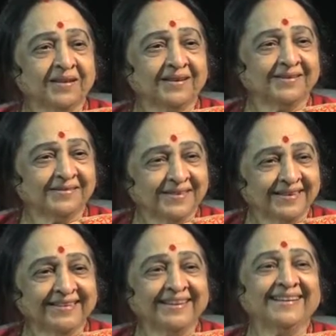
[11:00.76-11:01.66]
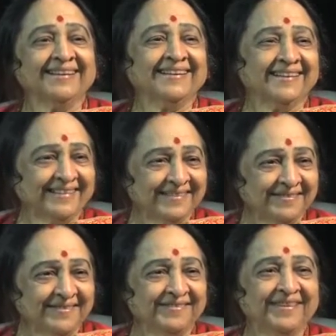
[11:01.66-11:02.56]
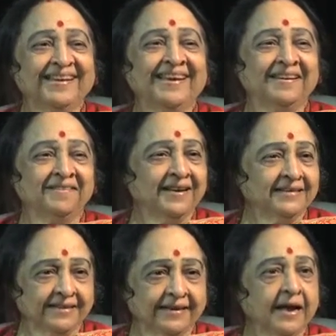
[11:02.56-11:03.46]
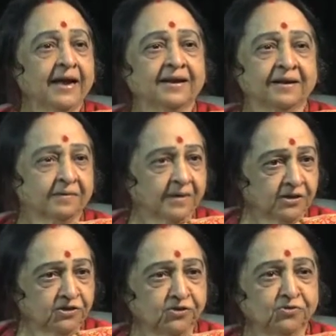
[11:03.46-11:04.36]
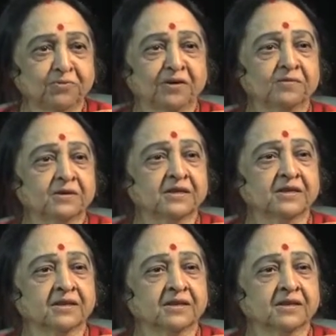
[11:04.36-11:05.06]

Okay, then anyway, I said, "I'll continue my work